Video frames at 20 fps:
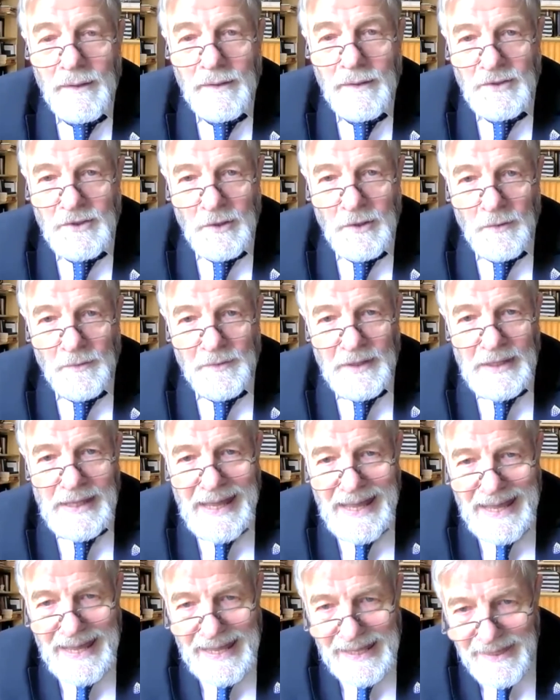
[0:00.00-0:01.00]
So the
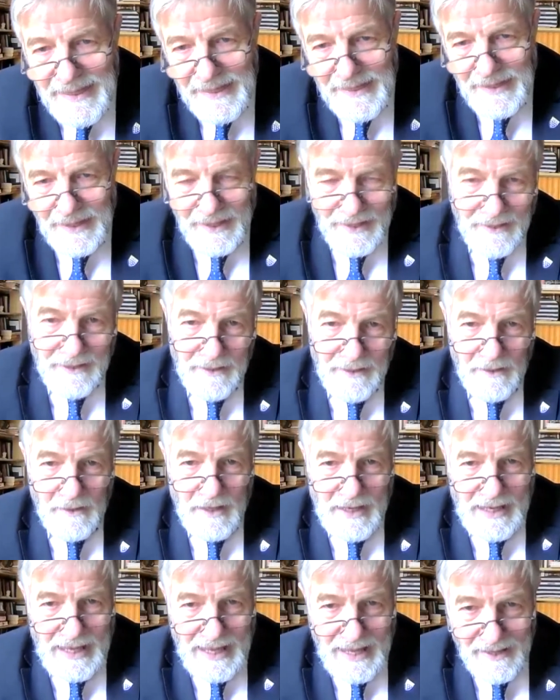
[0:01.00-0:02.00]
ethnic
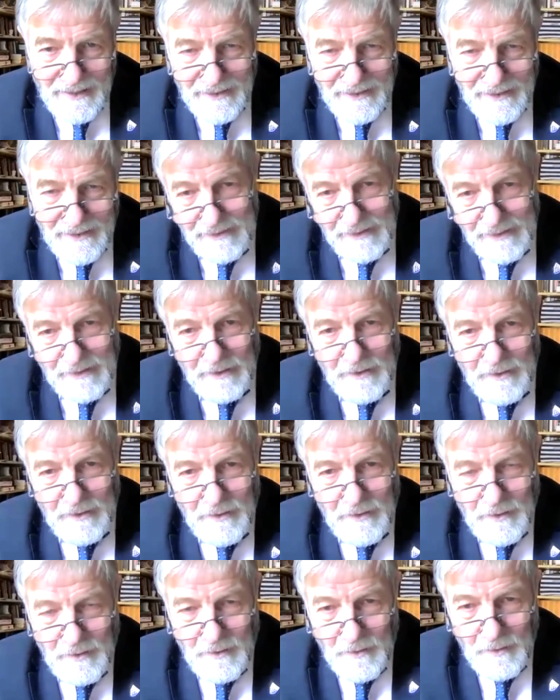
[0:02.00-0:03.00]
Catholic
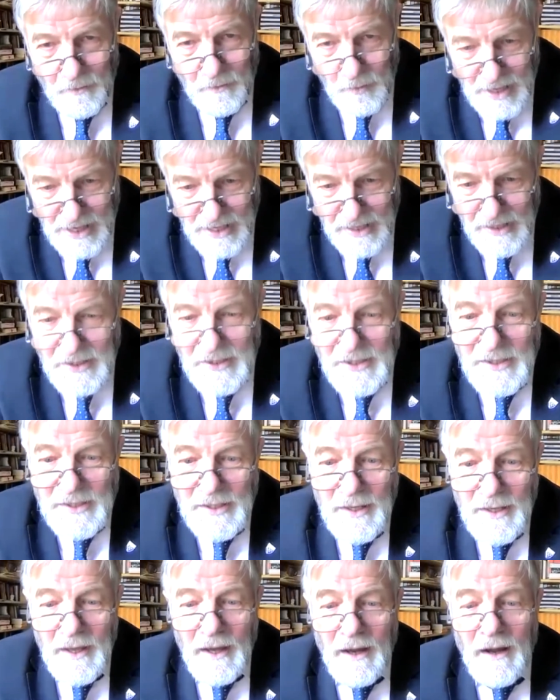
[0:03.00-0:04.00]
Greeks
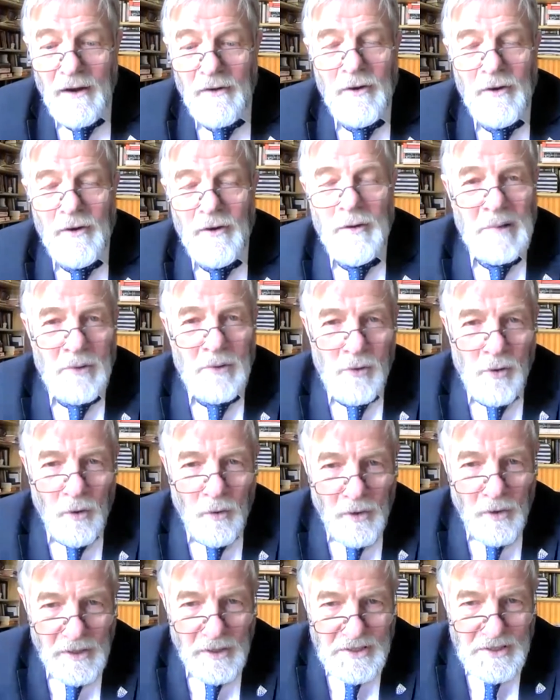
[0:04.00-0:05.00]
are a
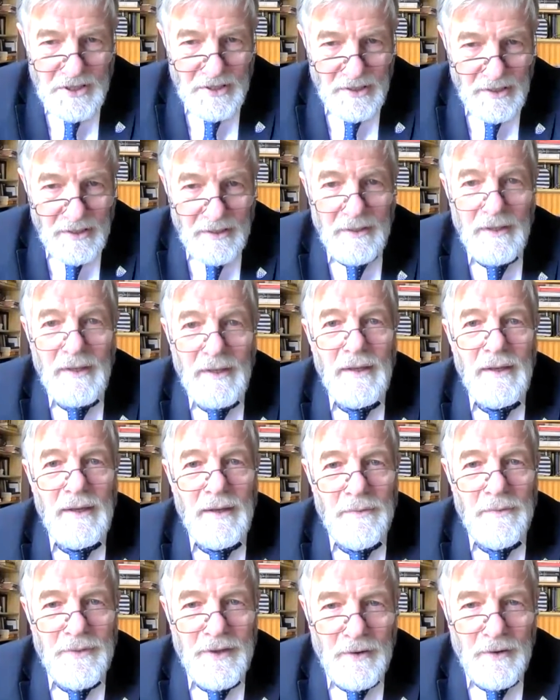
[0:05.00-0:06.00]
minority
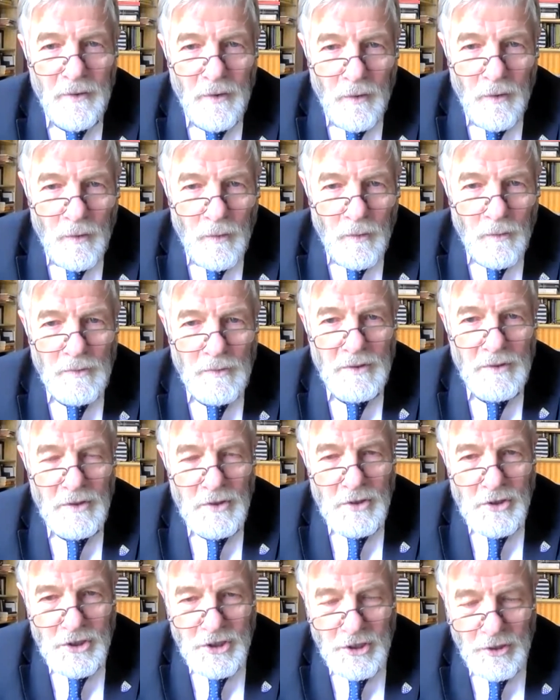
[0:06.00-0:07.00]
in their own
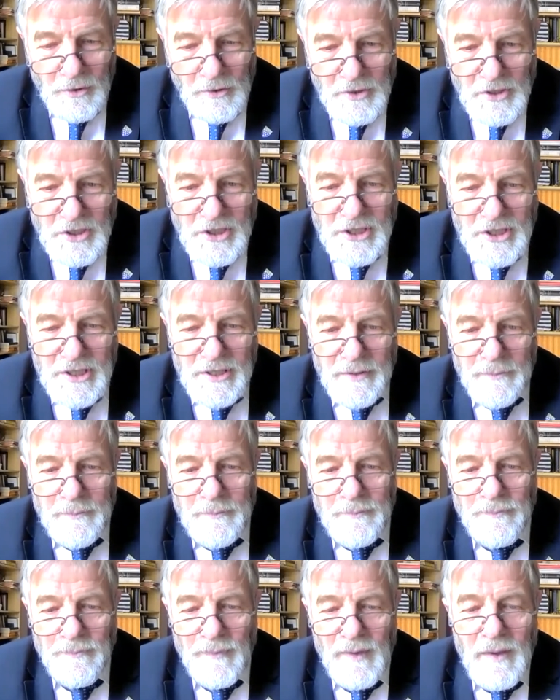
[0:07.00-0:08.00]
church.
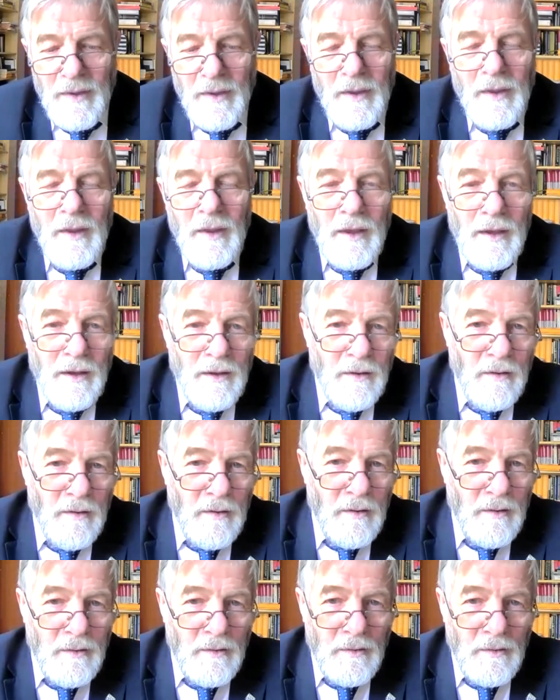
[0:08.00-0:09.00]

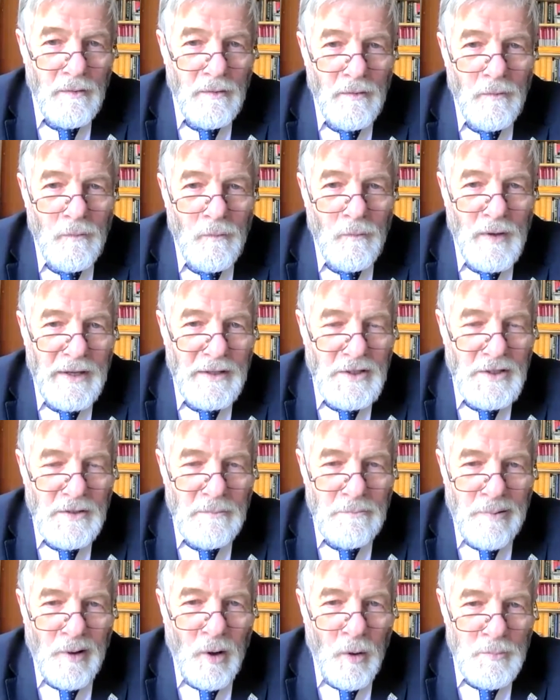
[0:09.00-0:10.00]
When
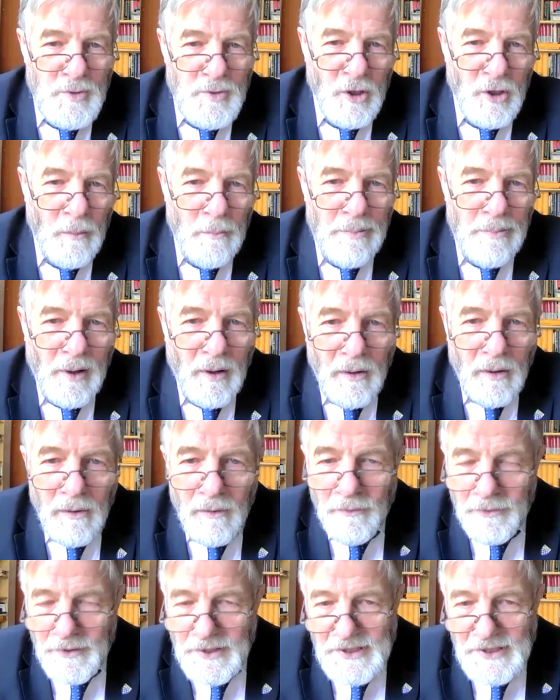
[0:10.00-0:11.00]
Pope John
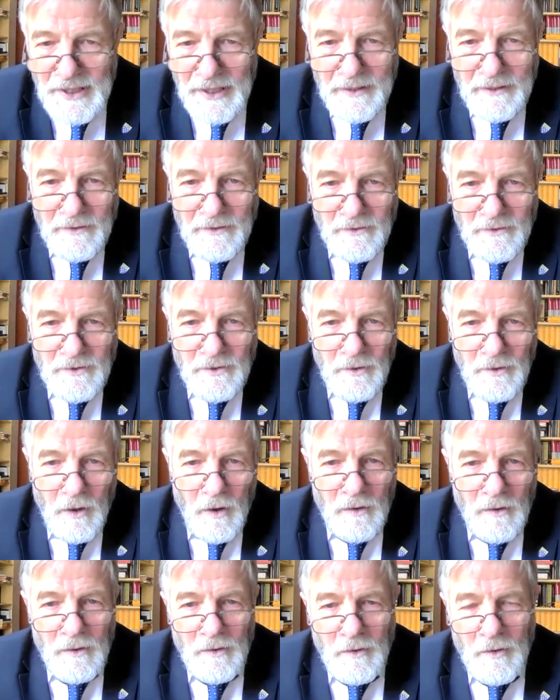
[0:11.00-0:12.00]
Paul II
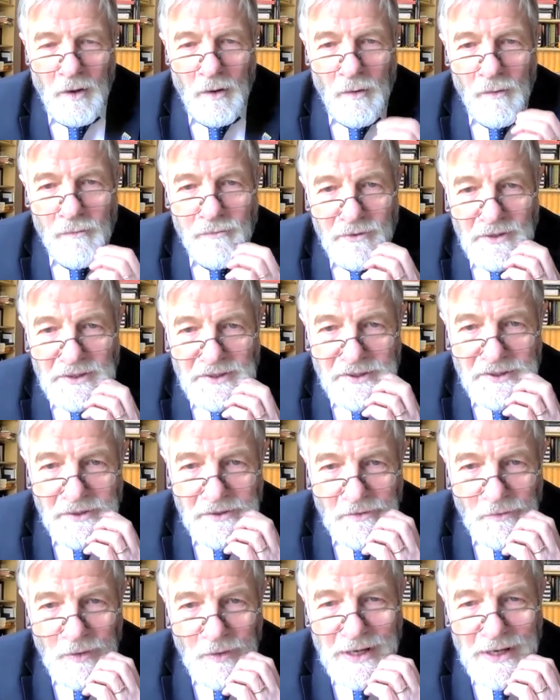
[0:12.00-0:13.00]
long ago visited
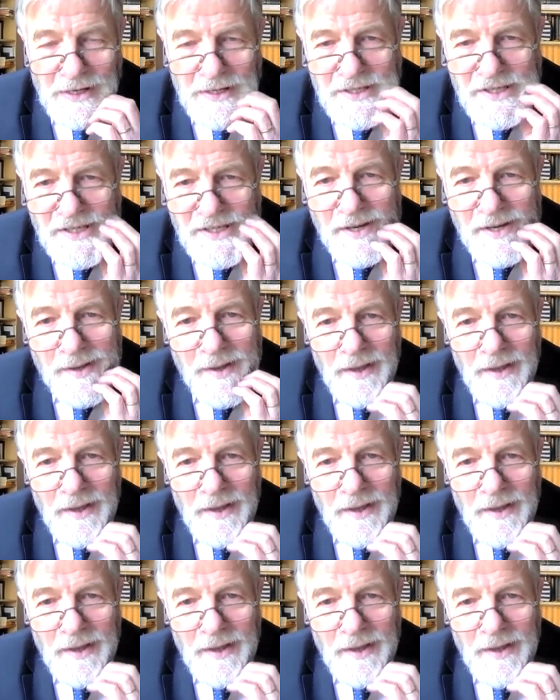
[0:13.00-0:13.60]
Greece,